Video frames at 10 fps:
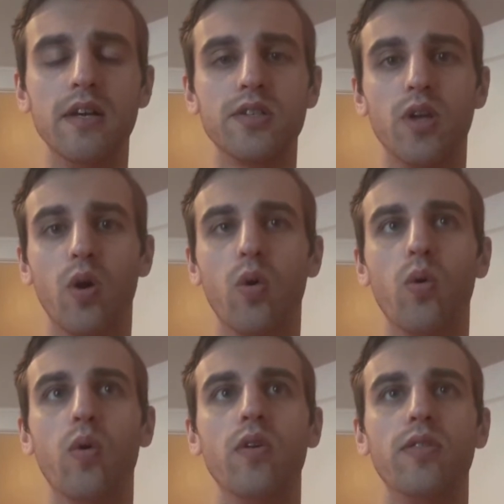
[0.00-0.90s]

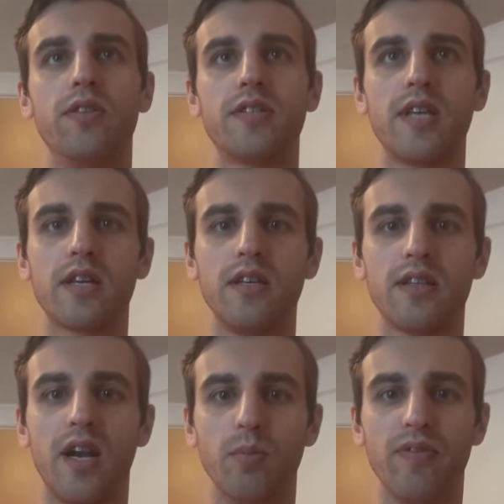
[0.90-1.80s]
So this technique
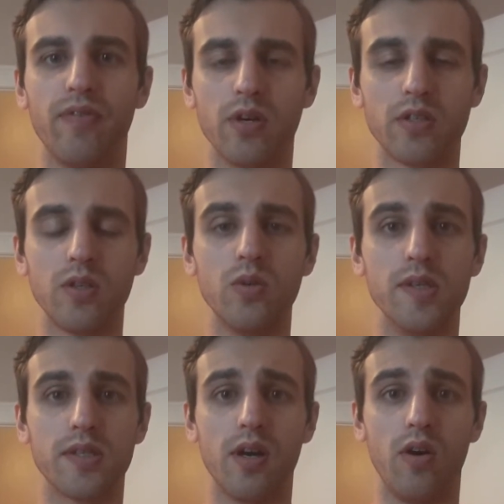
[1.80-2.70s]
that I'm referring to
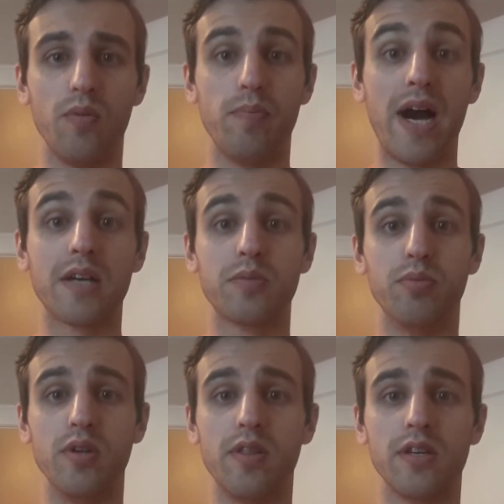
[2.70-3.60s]
is called box
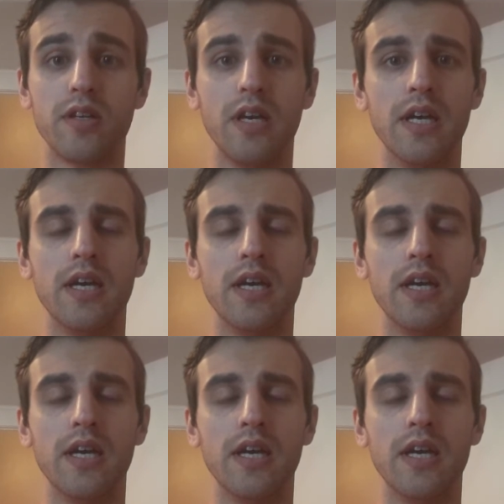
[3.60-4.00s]
breathing.